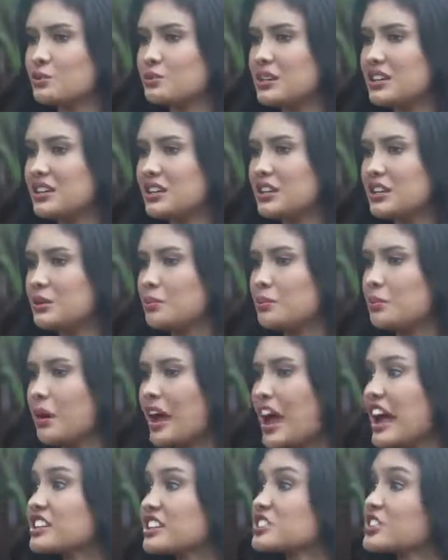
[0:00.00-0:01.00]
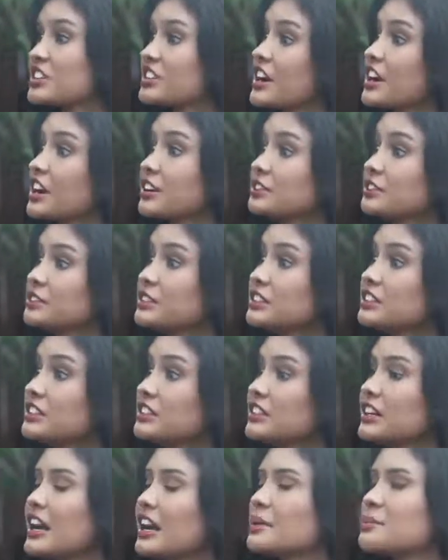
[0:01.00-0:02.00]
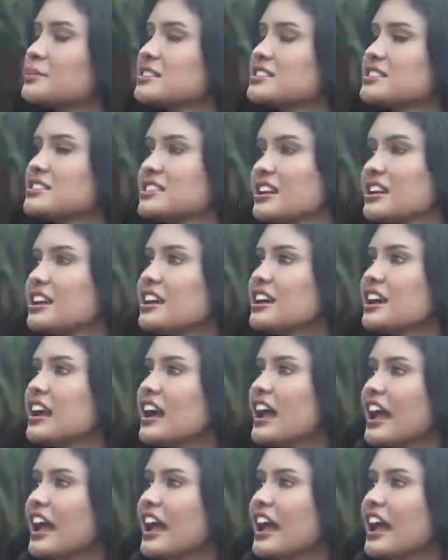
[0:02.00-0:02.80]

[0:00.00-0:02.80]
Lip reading: be extra careful, I must say.